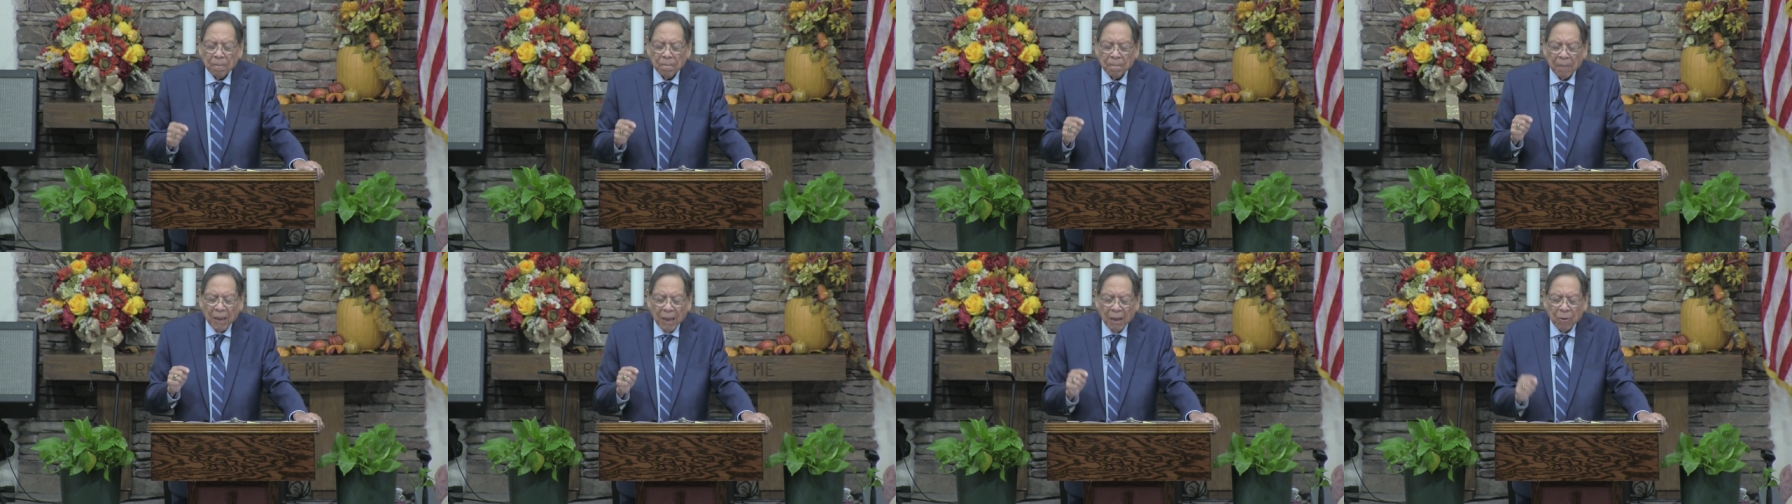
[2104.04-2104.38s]

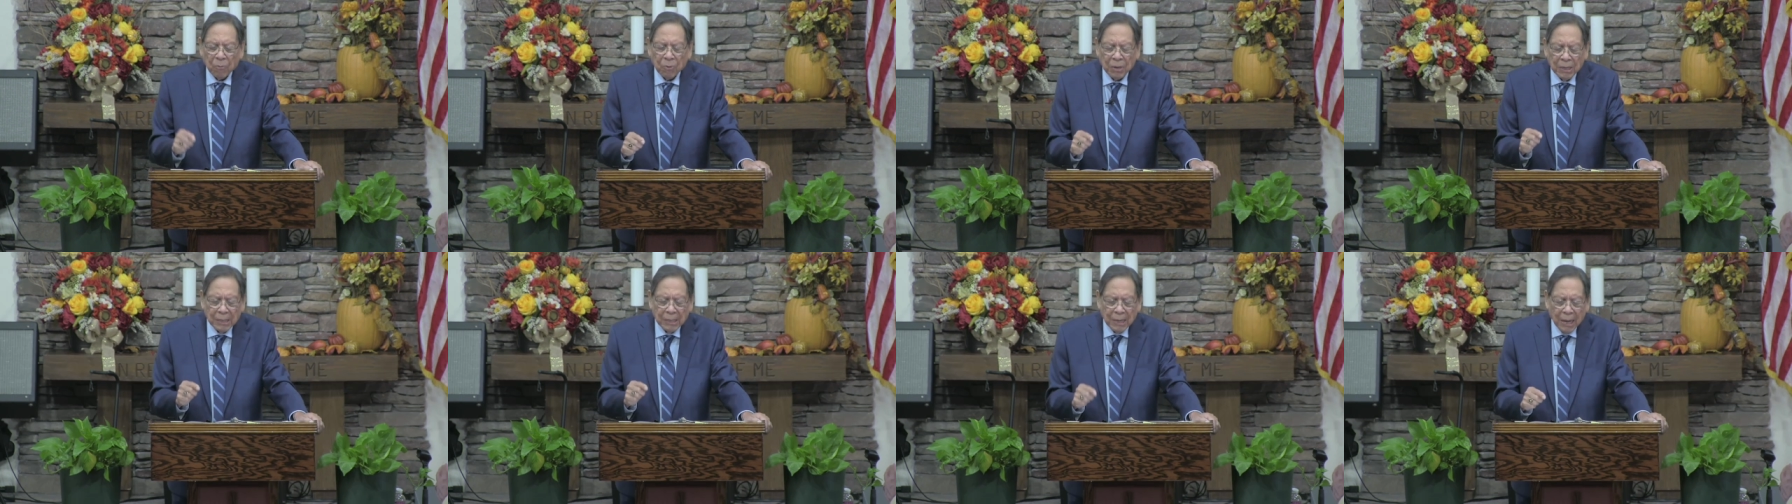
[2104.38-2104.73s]
May
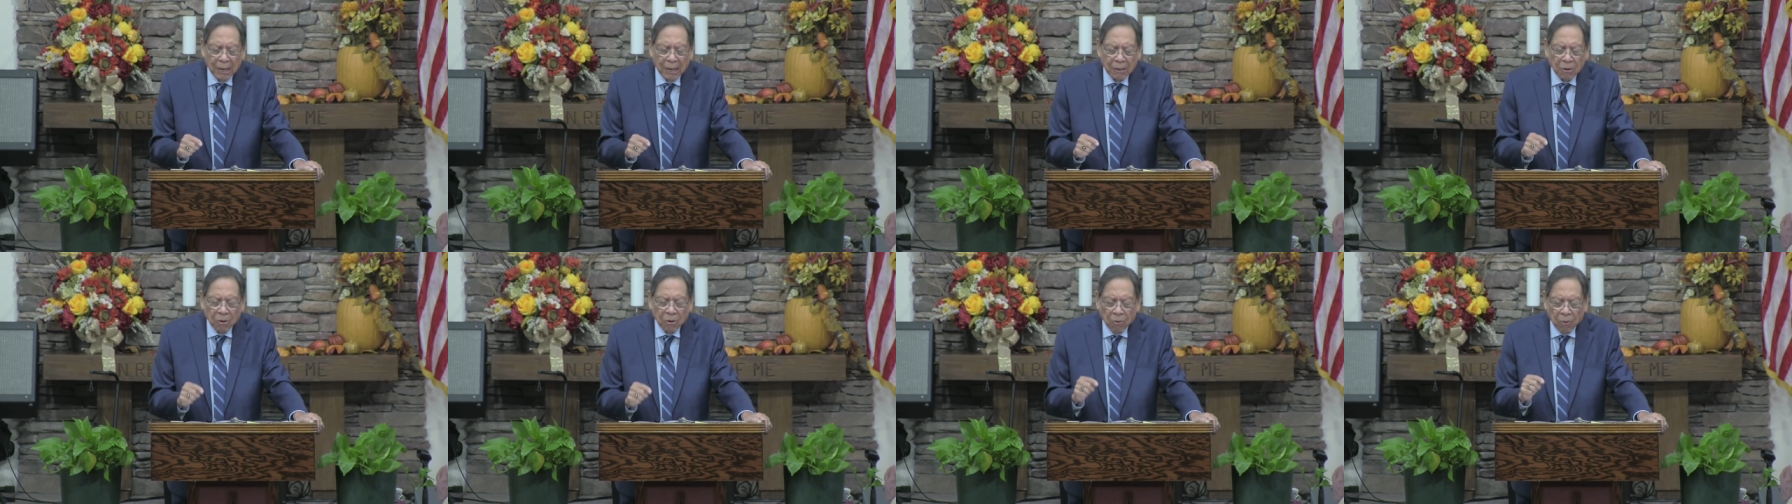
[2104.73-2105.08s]
we
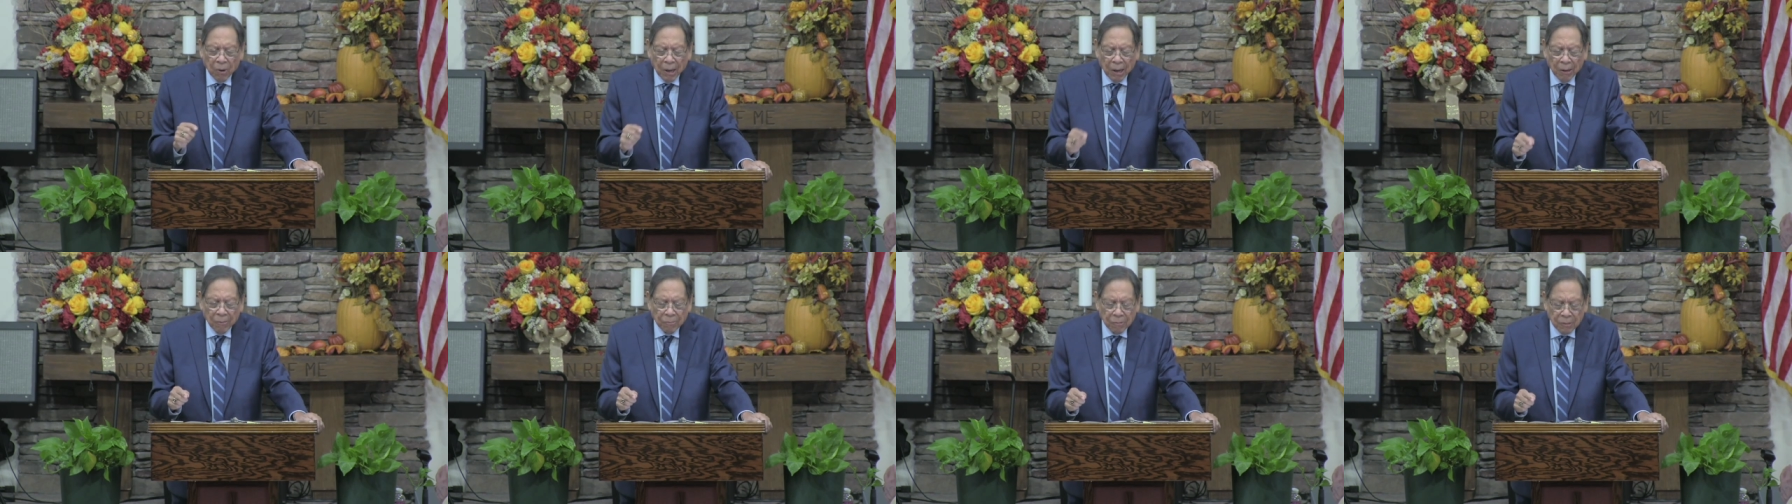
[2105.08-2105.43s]
not
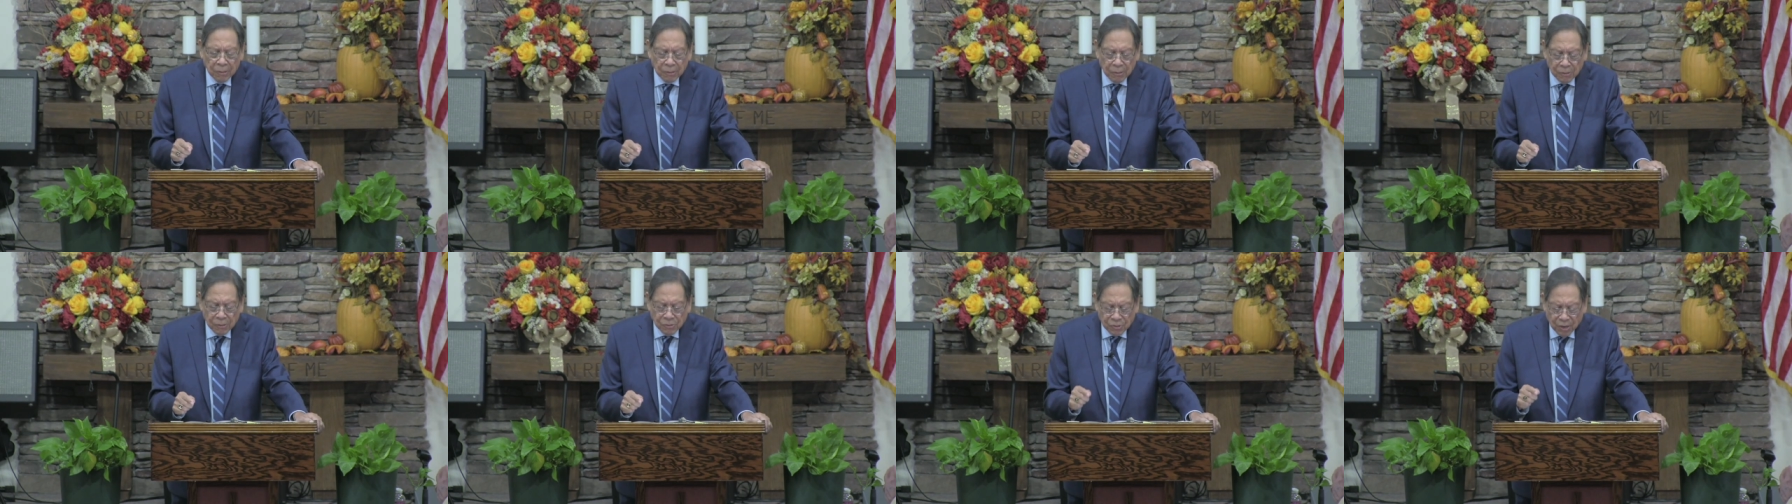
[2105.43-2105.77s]
go
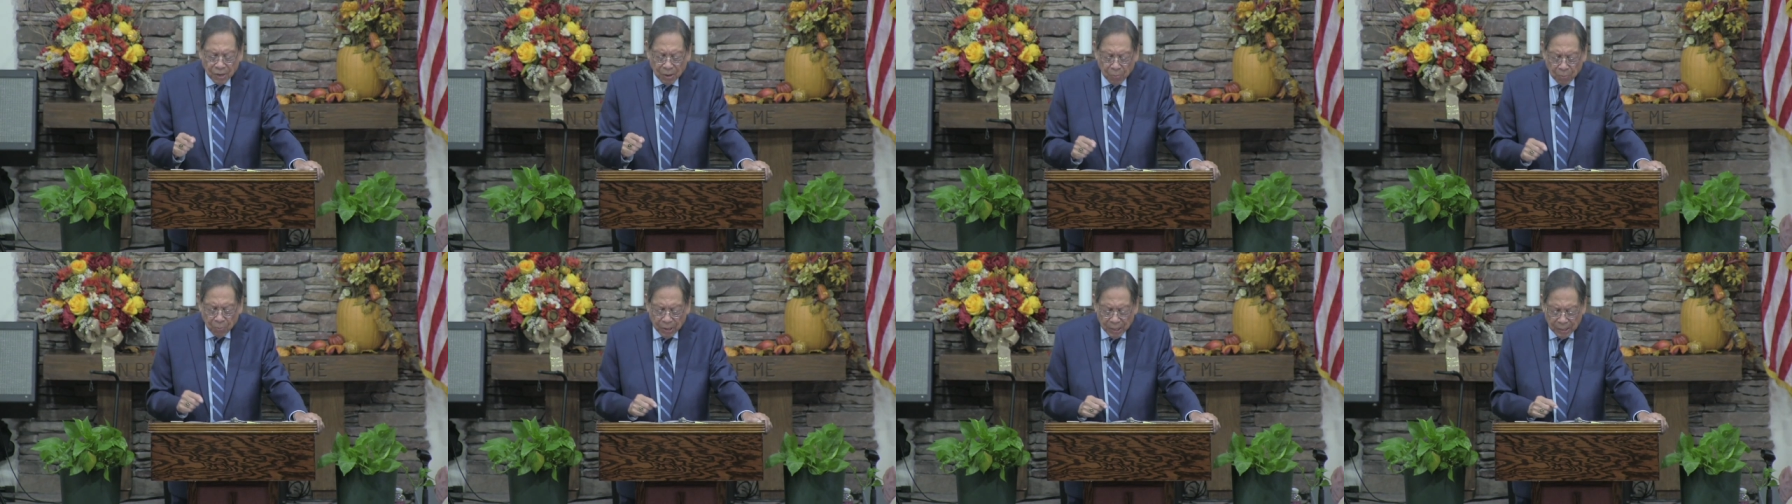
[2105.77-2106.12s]
out the
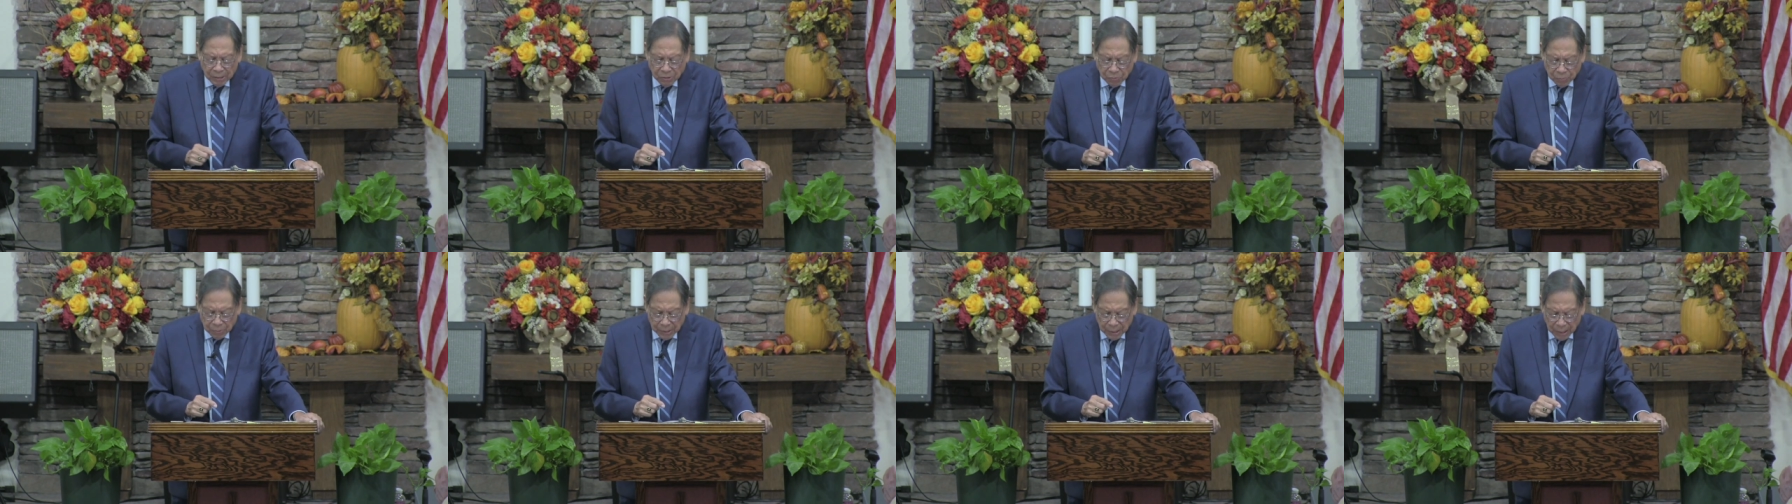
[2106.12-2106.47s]
same way
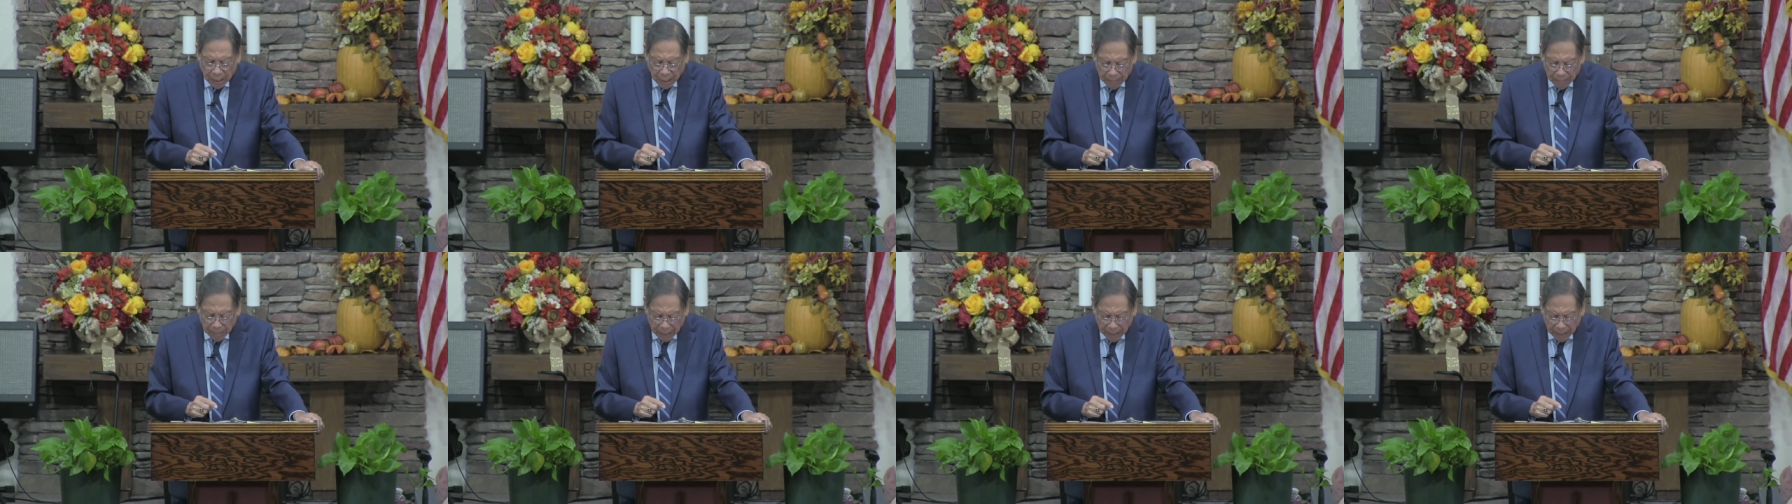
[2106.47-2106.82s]
as we
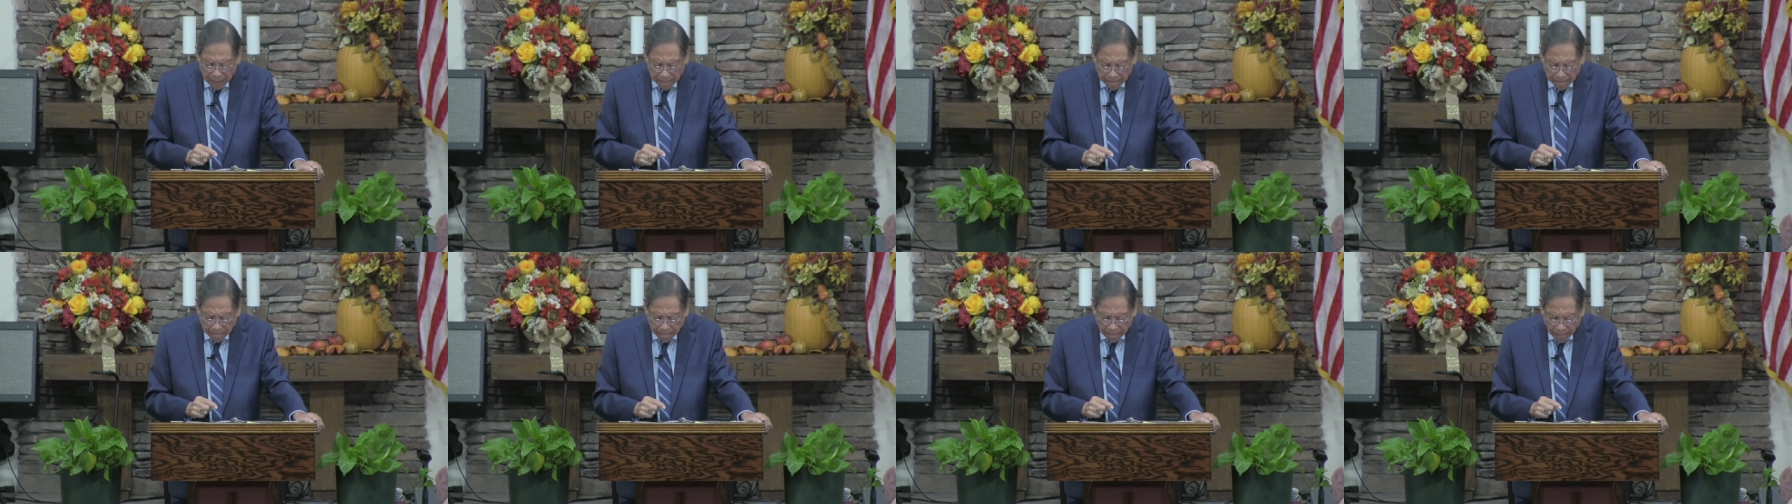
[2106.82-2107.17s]
came
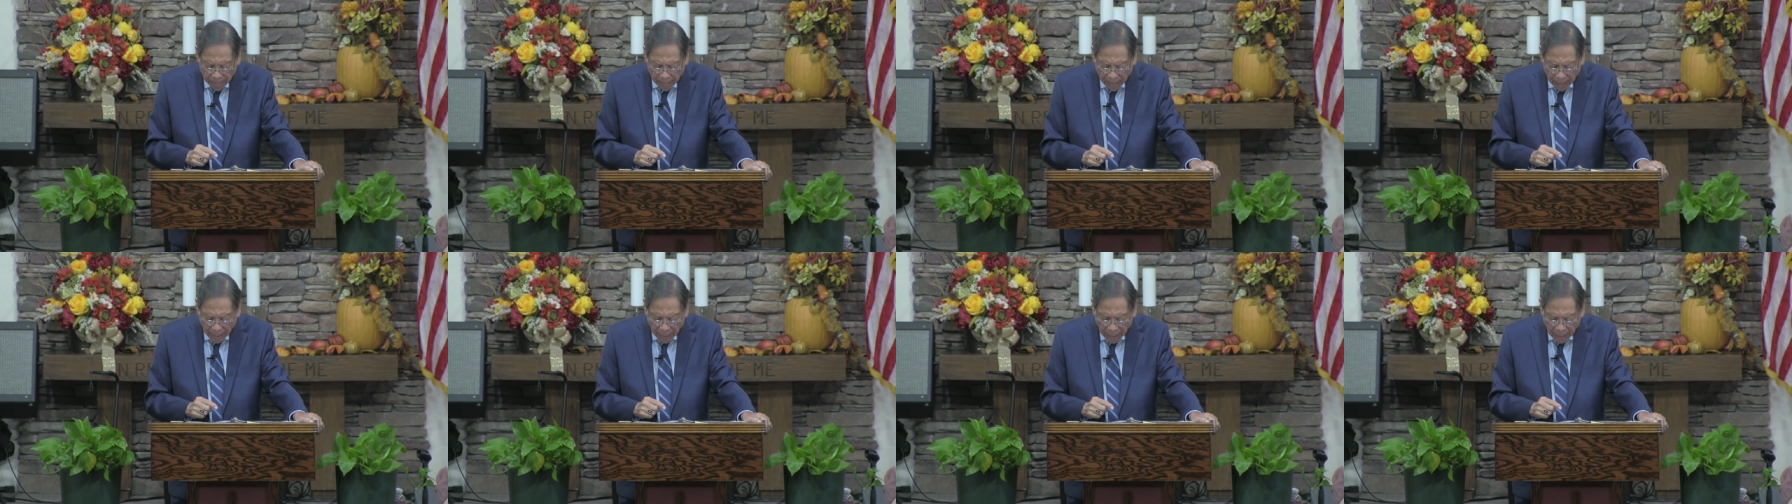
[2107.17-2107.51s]
in.
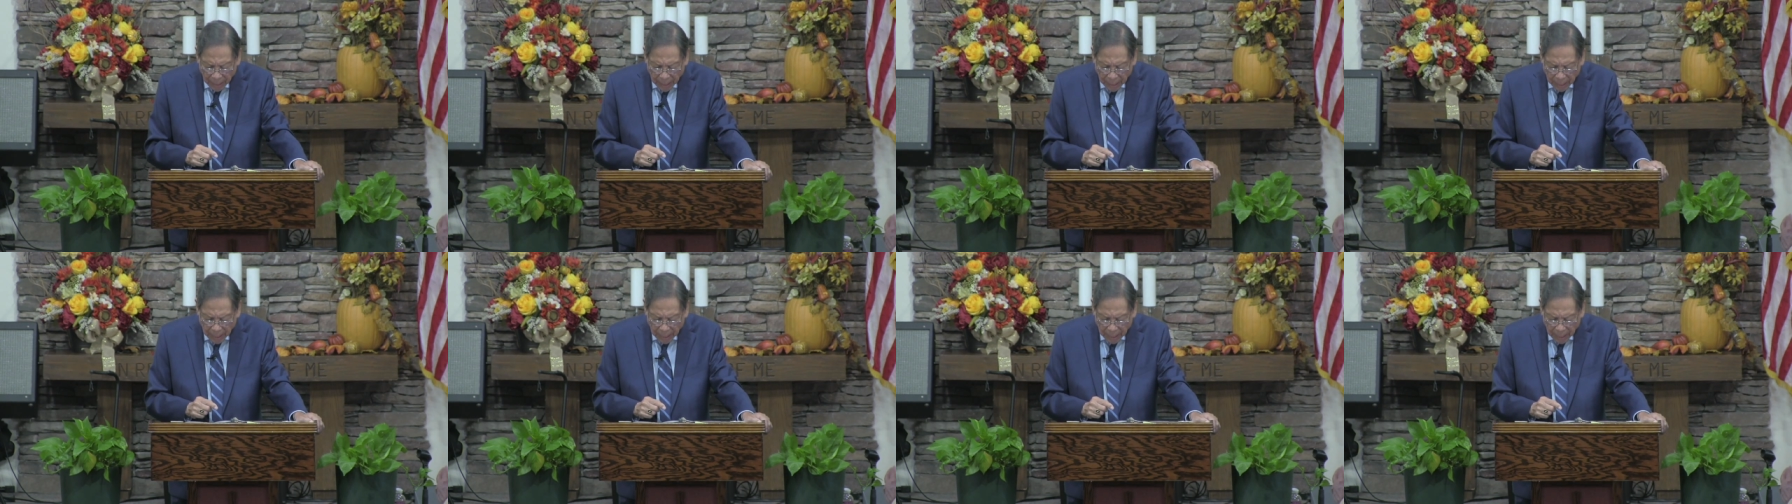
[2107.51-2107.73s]
Yeah.